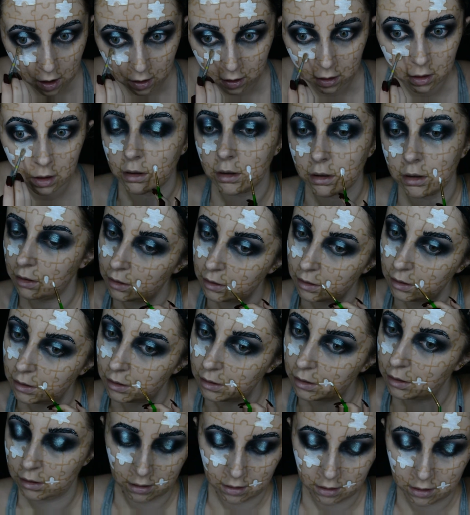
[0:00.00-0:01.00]

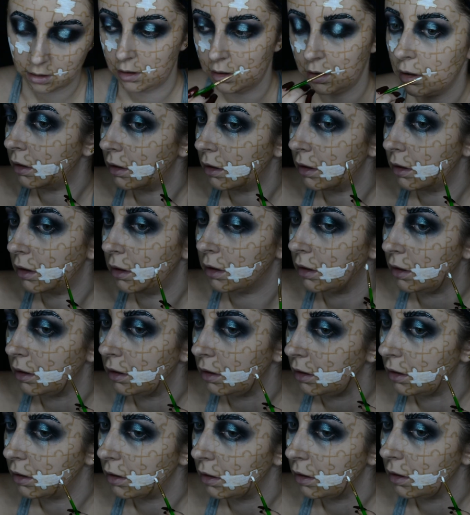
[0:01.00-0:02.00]

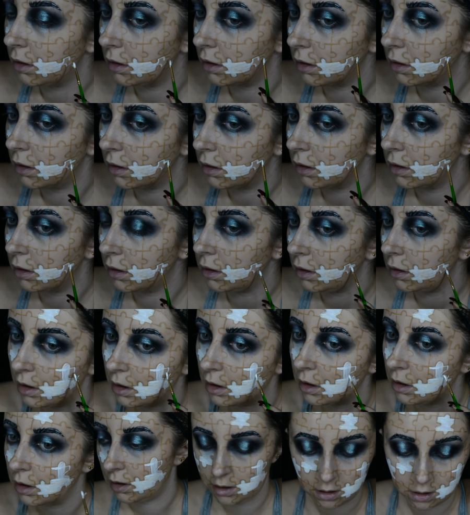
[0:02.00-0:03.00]

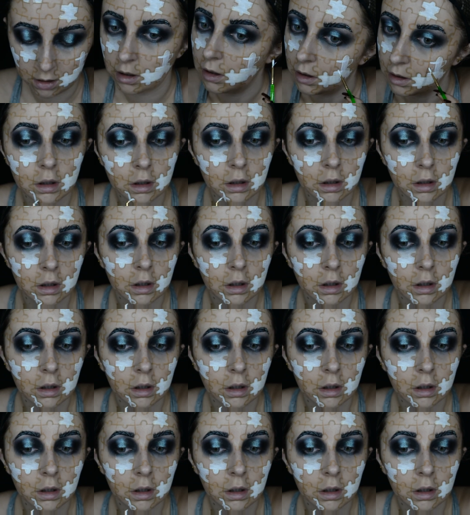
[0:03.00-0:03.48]
Nobody speaks.